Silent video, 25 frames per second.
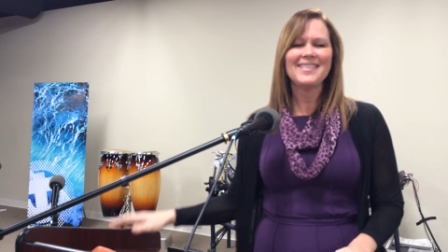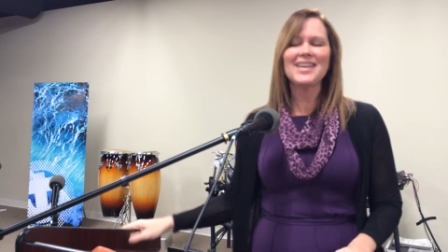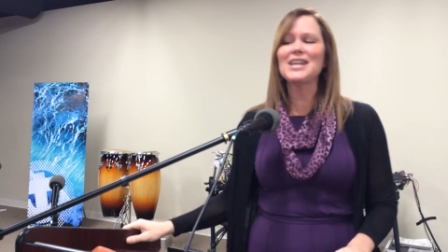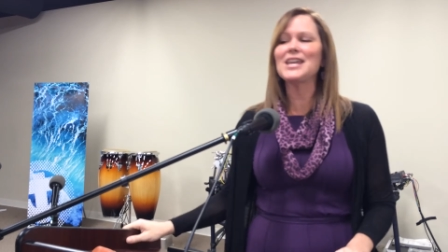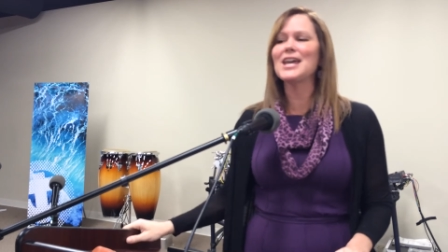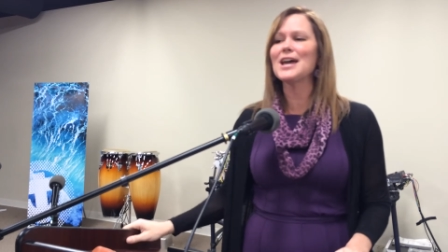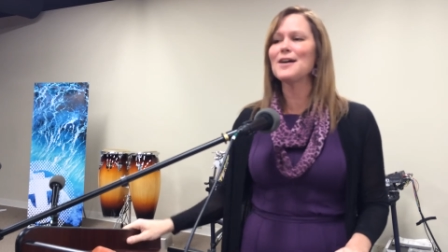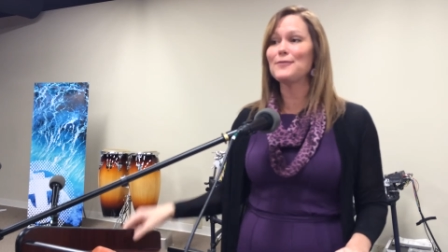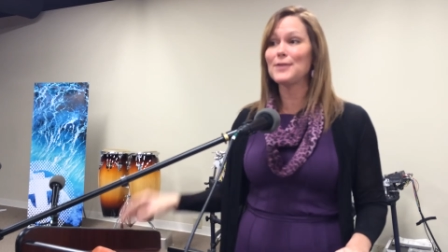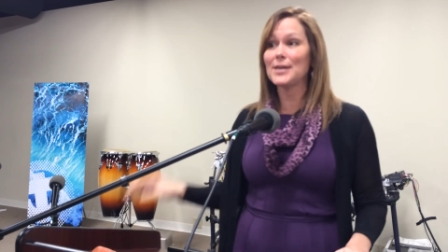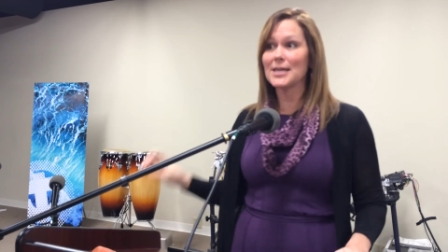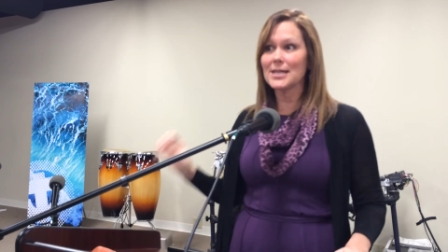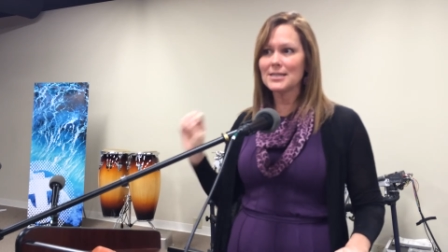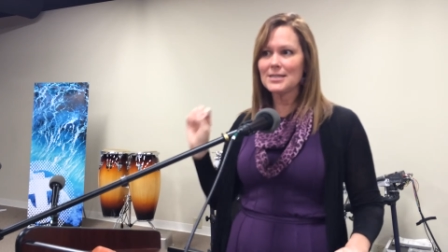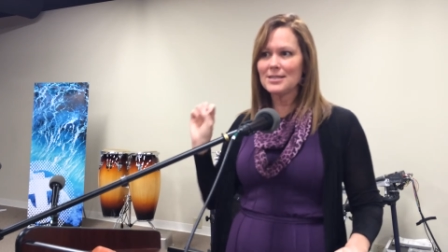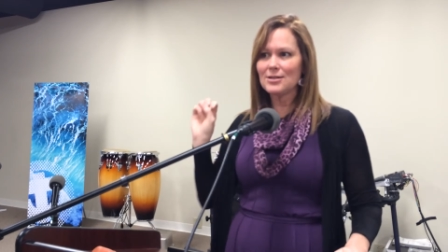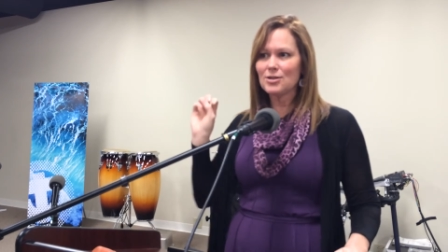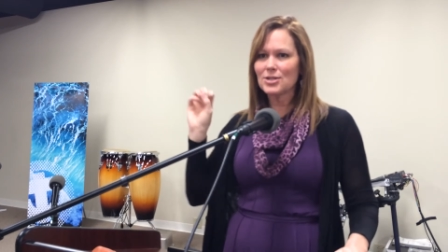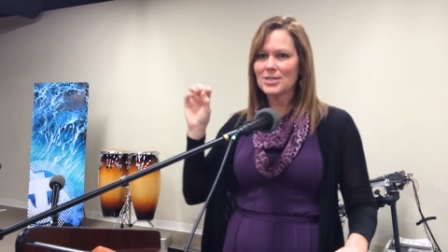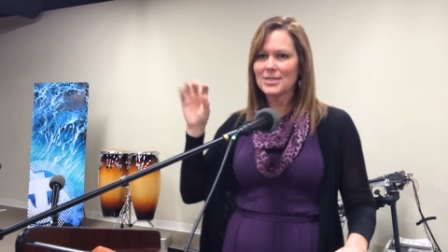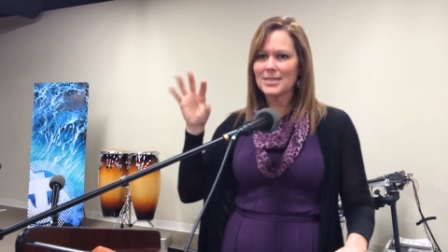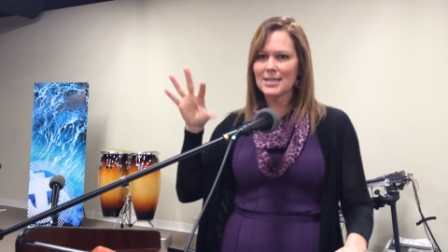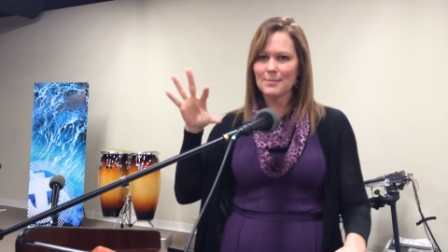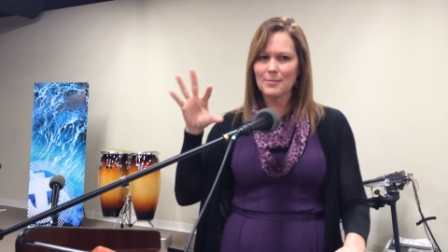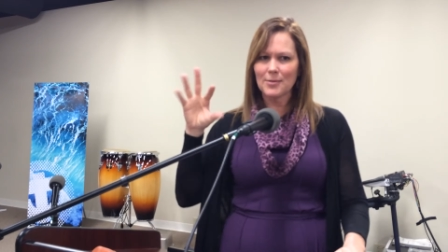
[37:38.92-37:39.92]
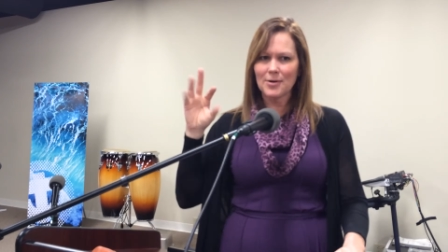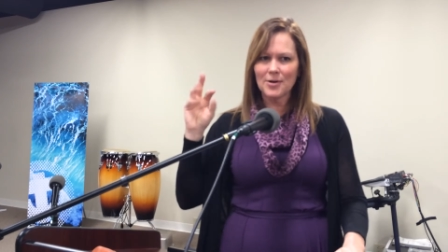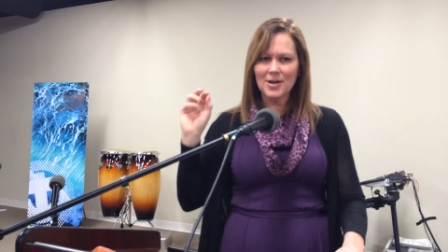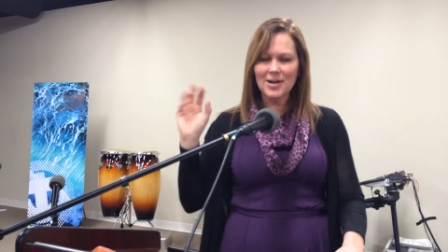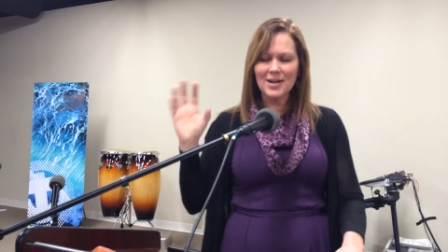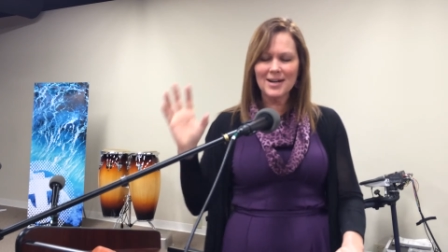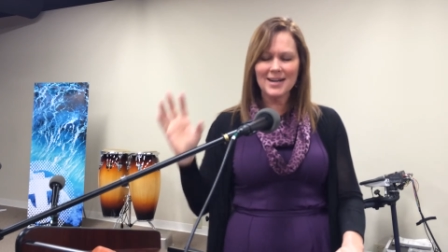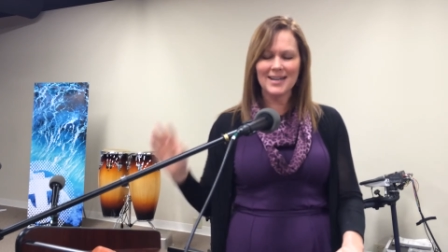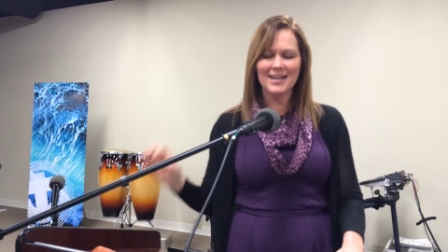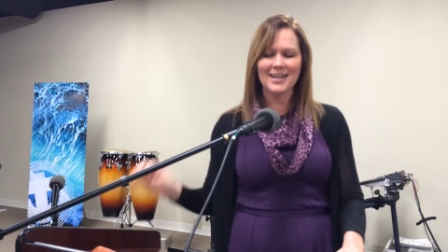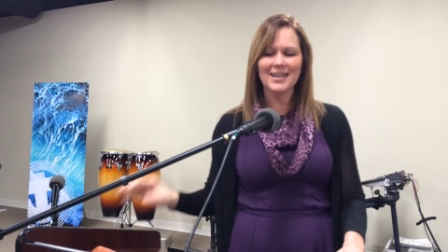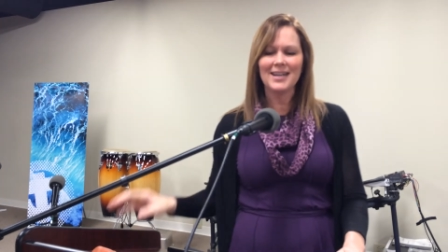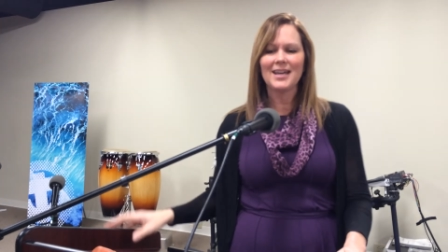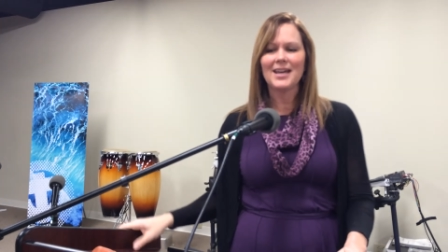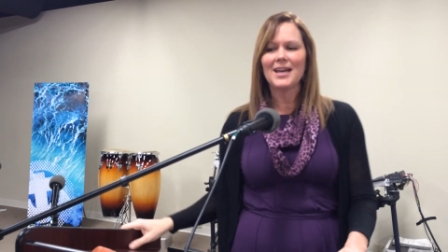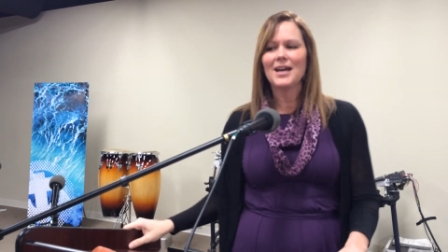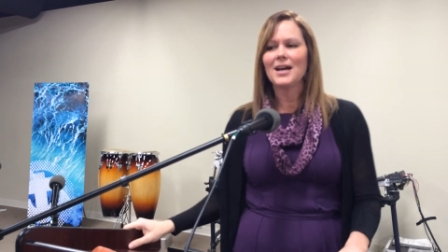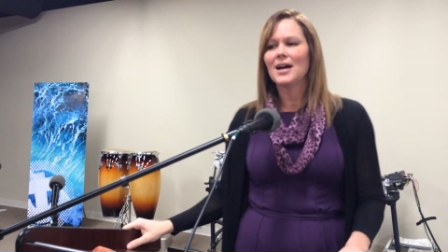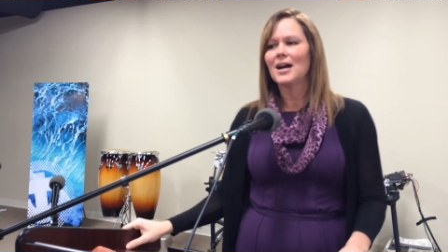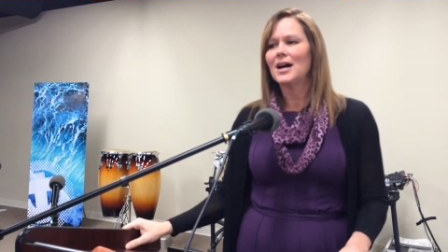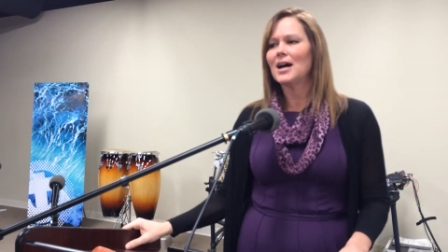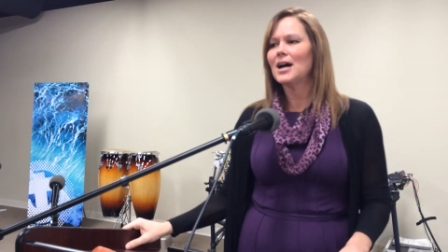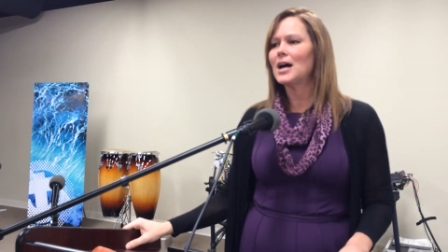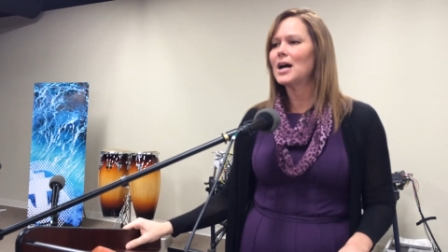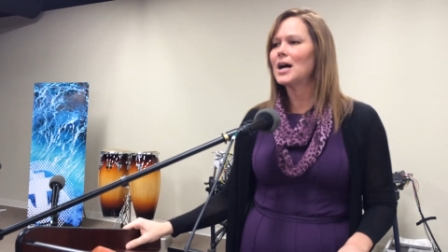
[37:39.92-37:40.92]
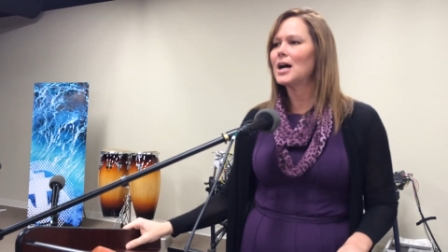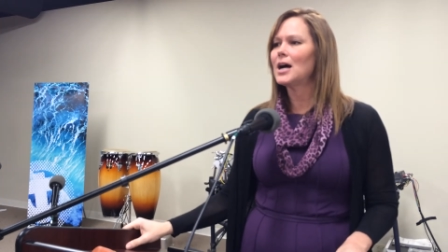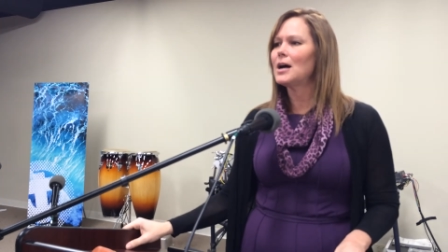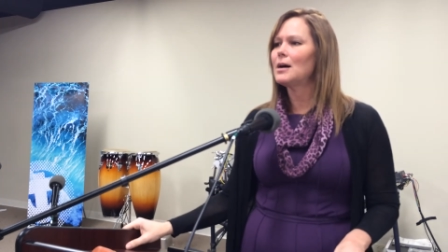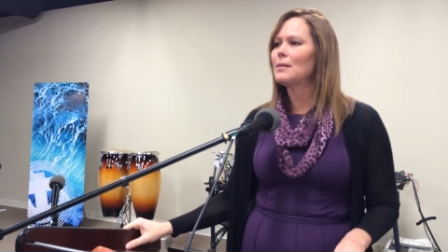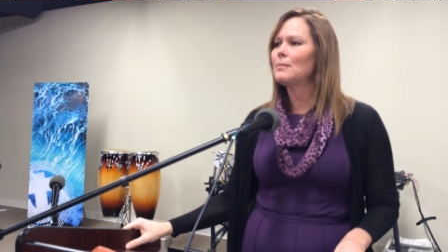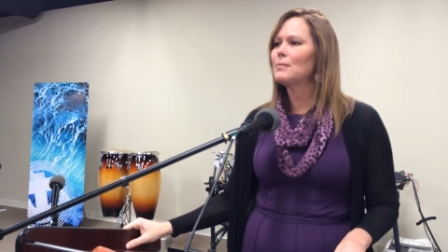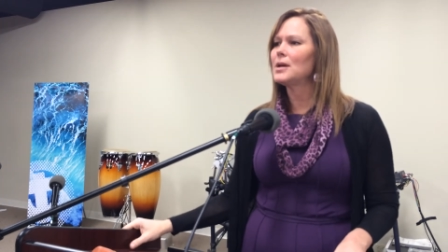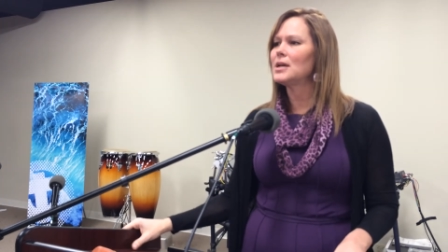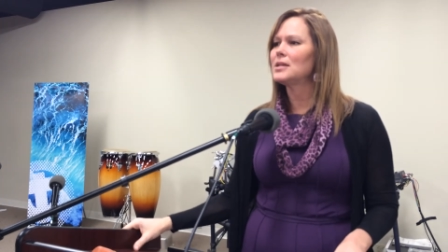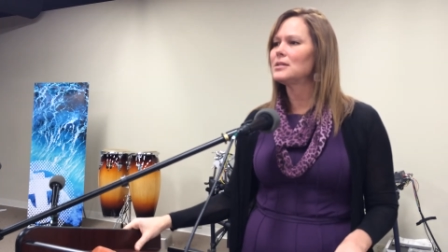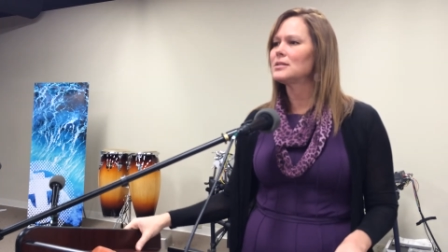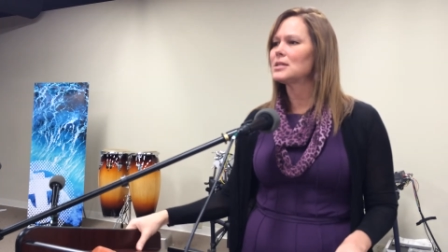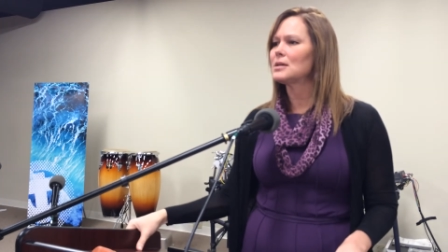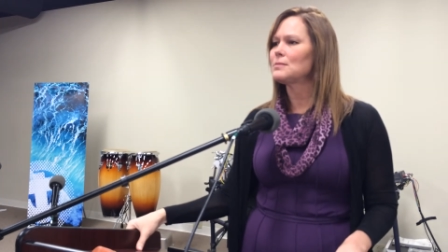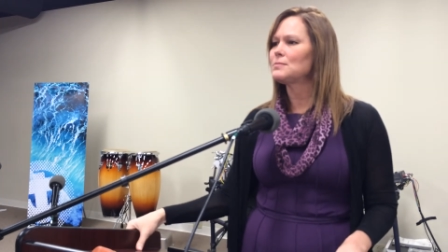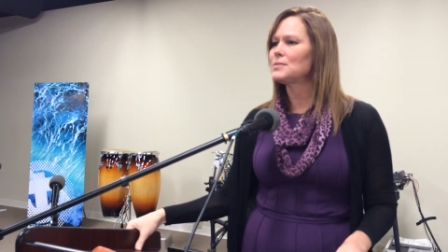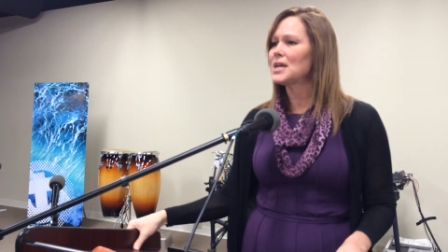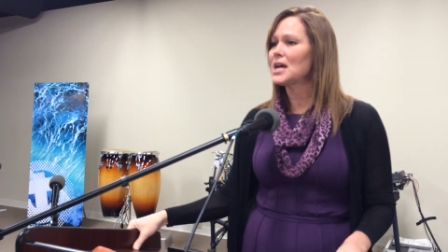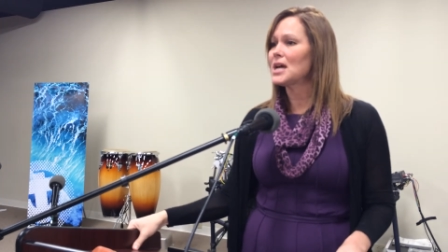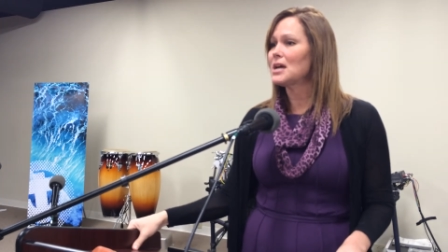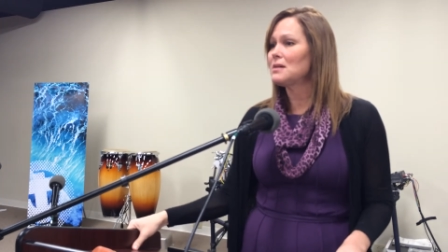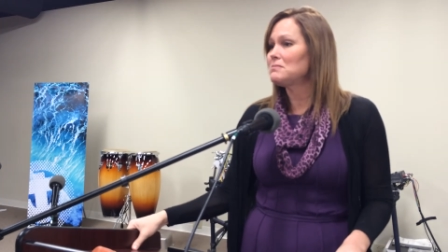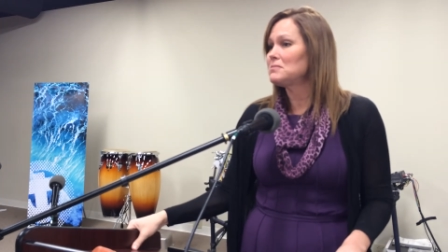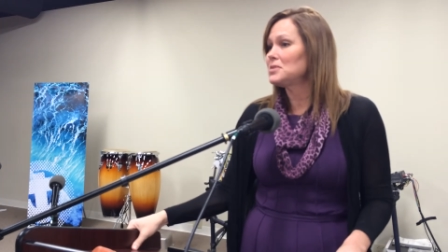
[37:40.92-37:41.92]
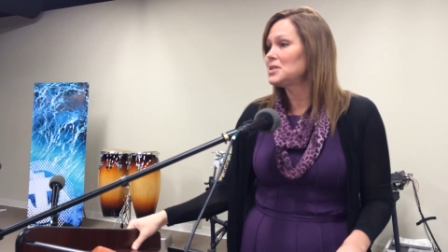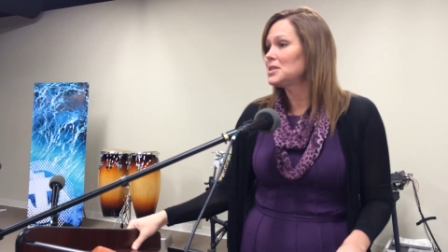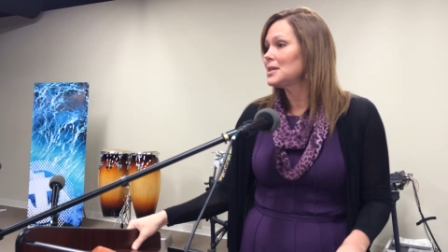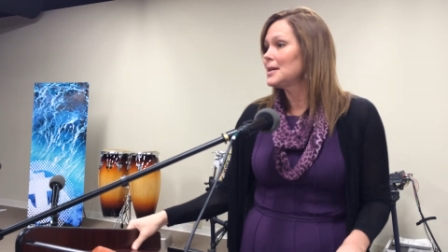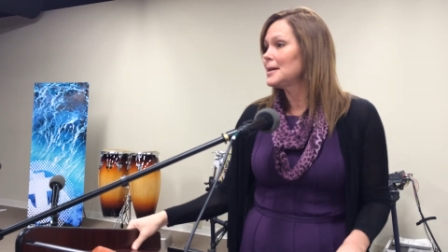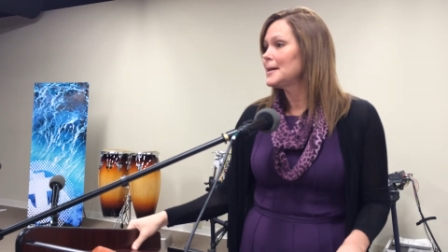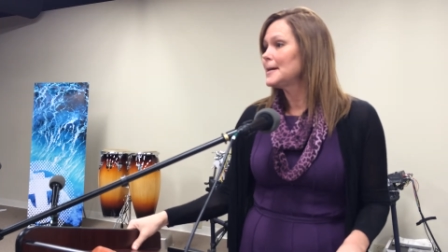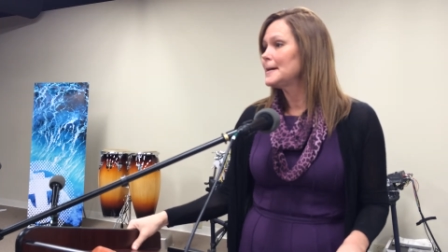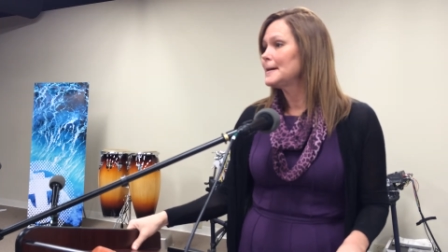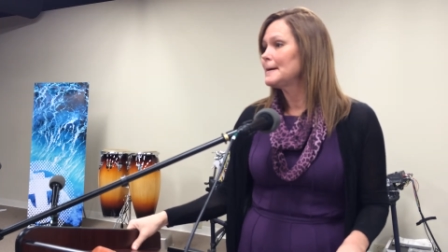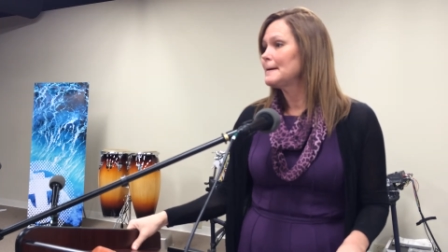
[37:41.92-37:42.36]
then you have kids and you see more. And, um, and sometimes